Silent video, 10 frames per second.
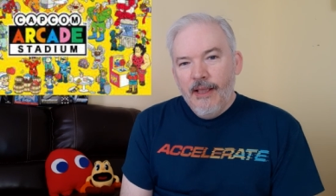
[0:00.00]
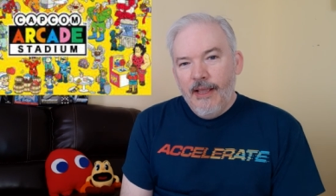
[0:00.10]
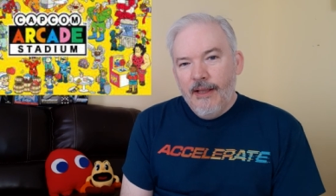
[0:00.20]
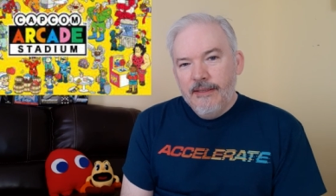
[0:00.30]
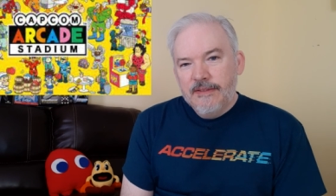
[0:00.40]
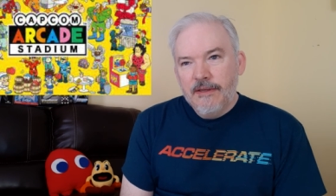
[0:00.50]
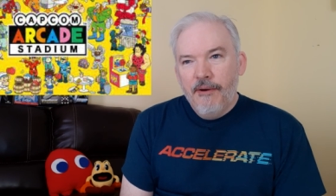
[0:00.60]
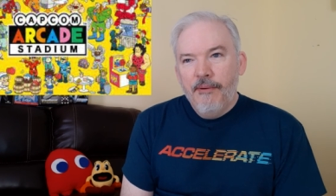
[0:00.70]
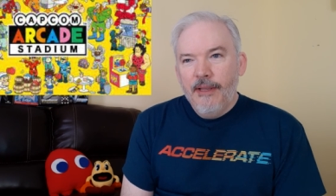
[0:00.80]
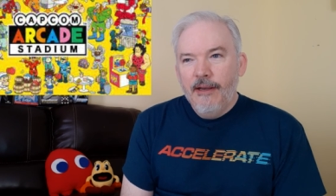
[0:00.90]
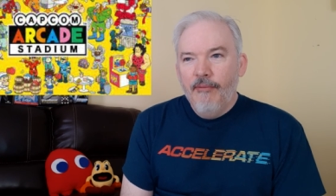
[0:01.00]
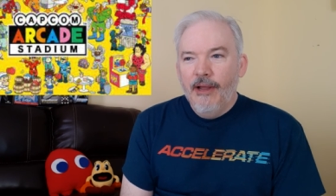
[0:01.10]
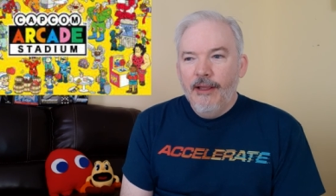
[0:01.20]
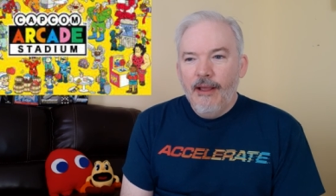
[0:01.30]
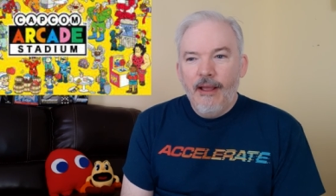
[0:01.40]
And so
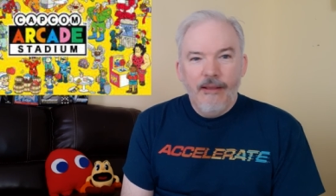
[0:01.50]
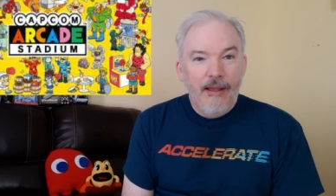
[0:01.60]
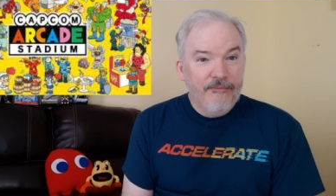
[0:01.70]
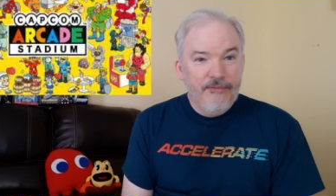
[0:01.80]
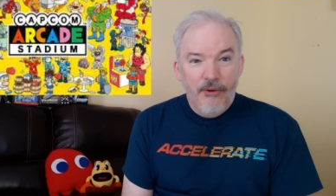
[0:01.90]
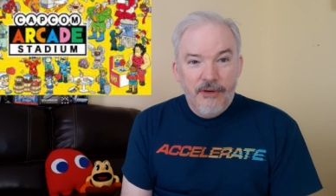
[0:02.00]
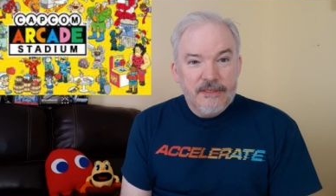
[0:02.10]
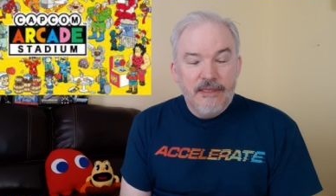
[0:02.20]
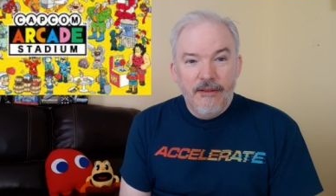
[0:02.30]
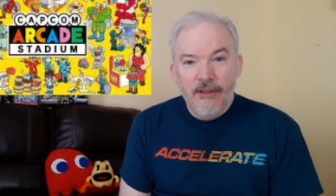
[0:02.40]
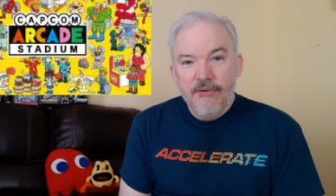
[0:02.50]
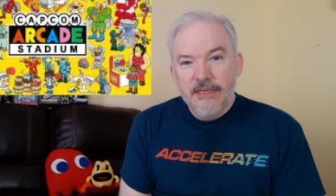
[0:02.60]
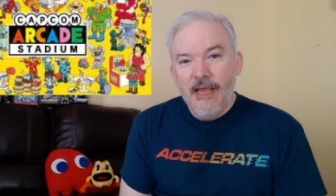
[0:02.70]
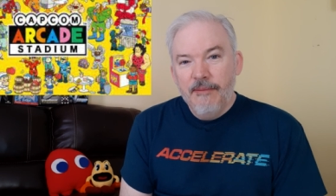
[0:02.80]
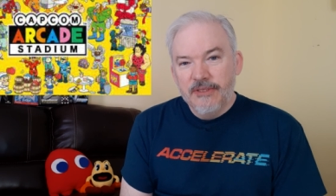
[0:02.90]
anyway, I, have noticed that those
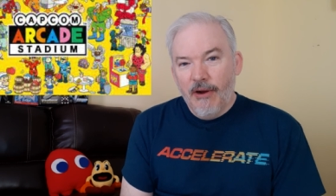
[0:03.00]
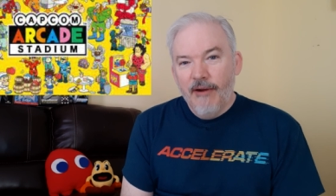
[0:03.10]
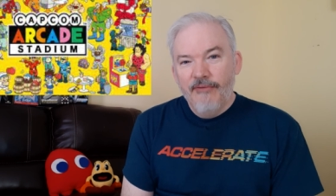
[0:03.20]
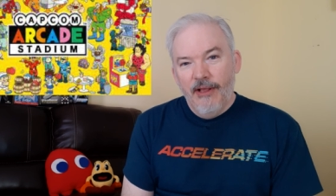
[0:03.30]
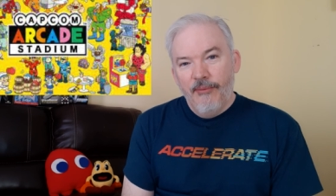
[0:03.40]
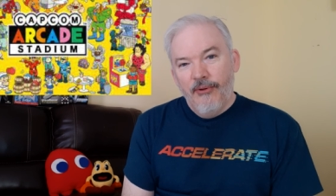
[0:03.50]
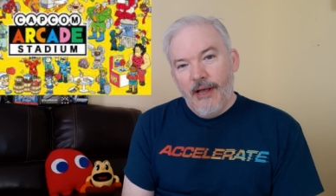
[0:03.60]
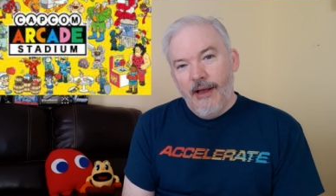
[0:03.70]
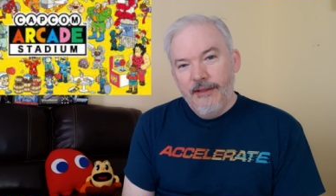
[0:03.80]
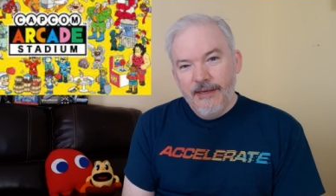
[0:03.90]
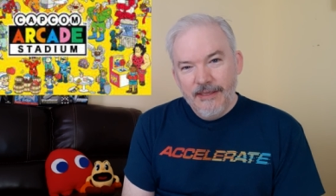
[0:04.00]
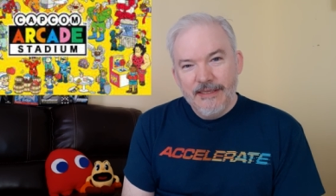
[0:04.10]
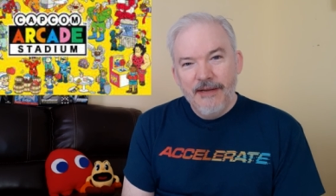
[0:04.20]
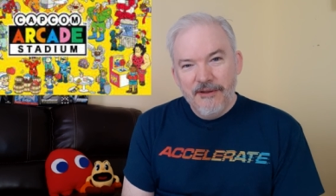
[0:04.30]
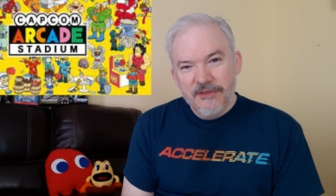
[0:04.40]
games are available on the
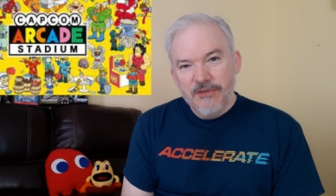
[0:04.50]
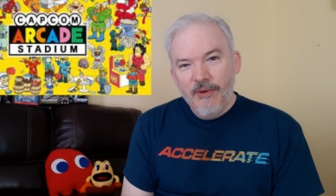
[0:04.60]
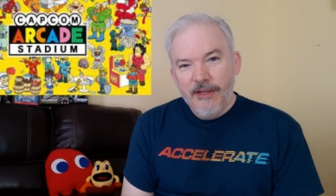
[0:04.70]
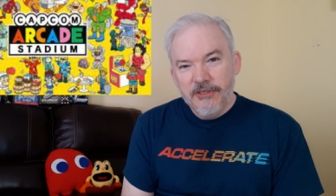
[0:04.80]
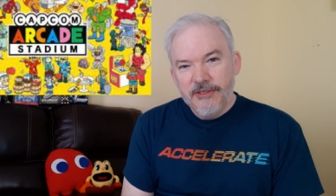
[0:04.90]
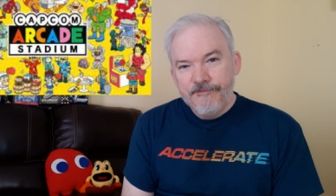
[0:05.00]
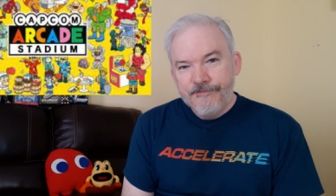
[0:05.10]
Nintendo Switch.